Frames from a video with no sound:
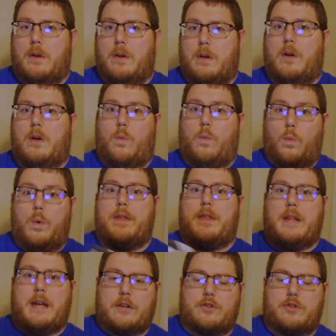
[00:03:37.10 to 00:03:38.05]
with
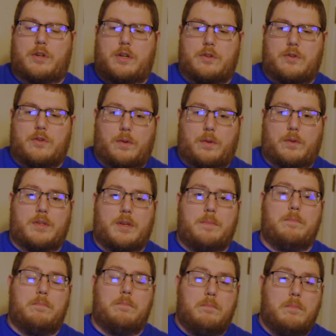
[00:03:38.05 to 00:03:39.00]
an extra controller.
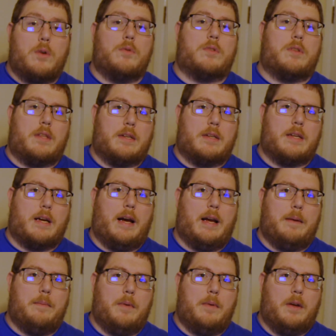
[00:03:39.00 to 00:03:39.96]
Most of the
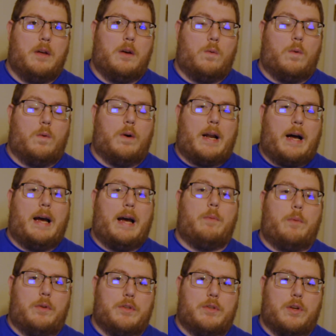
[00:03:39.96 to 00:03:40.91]
time, what I
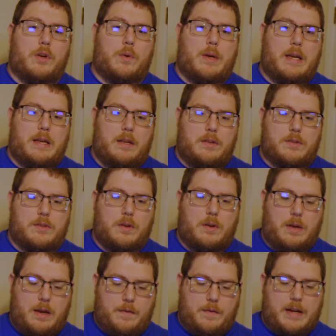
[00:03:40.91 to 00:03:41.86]
will do is,
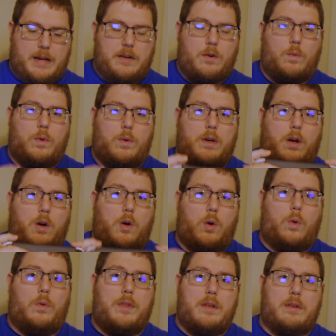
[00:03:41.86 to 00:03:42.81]
if I don't want to
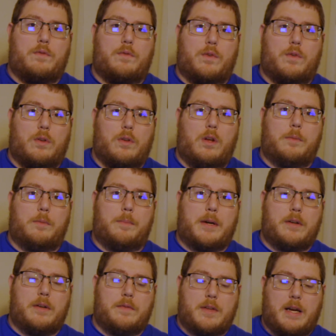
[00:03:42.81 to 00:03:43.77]
hold this for a long
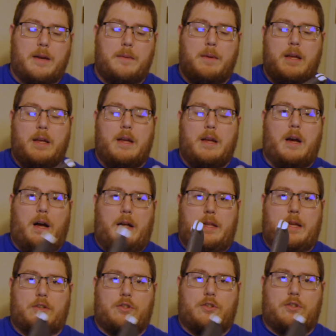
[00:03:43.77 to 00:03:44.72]
period of time, I'll
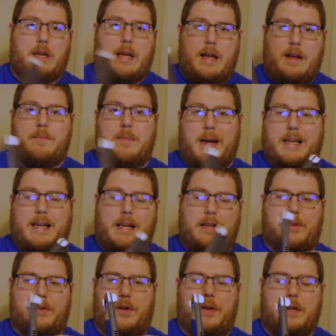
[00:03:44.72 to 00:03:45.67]
actually have my case
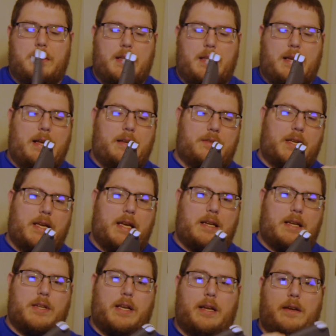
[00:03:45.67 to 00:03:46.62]
on it that has the
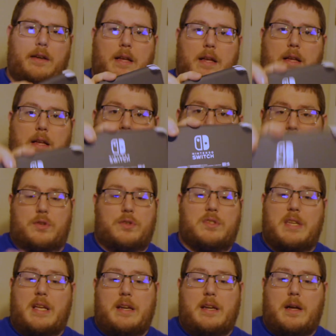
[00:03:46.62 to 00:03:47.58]
kickstand. Just
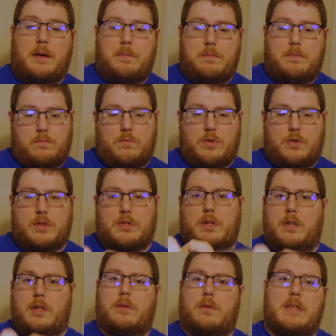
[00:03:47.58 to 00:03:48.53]
set it up just a
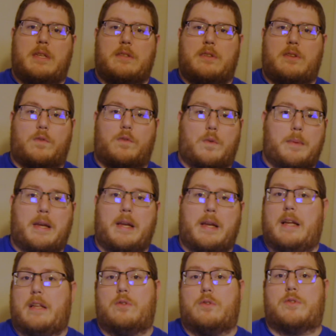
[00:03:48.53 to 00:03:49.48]
little distance from me
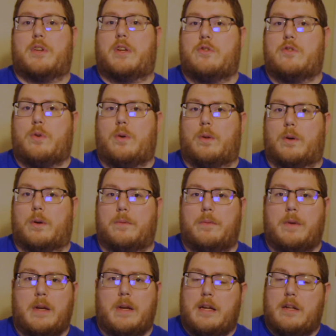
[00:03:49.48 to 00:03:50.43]
and use the controller,
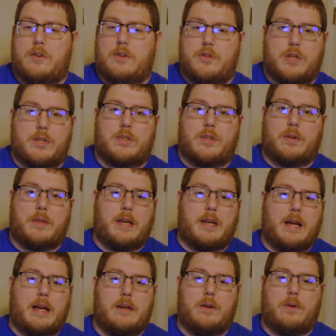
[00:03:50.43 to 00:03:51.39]
just so that
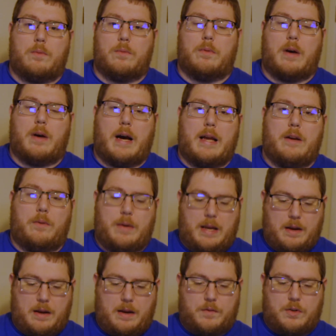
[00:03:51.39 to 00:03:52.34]
I don't
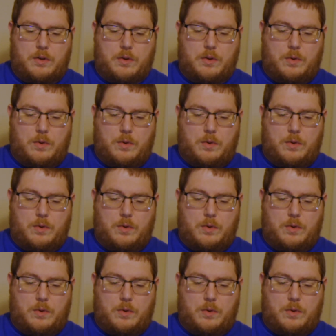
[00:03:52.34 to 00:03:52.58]
have to